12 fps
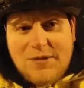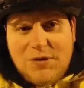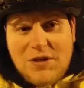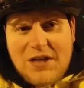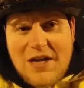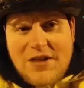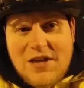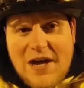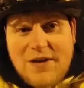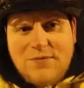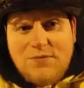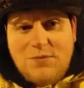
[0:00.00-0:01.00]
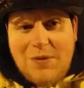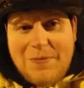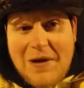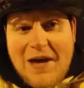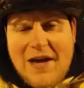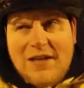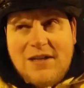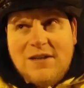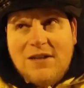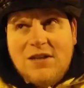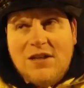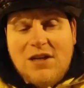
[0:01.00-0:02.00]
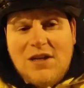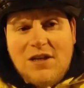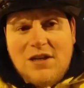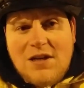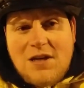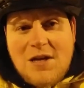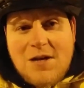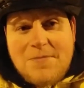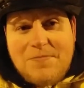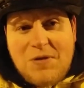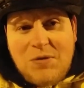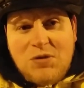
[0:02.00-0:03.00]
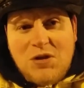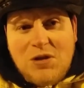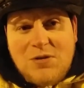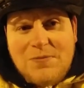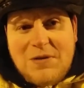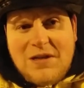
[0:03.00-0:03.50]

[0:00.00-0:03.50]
I'm gonna get that repaired and built up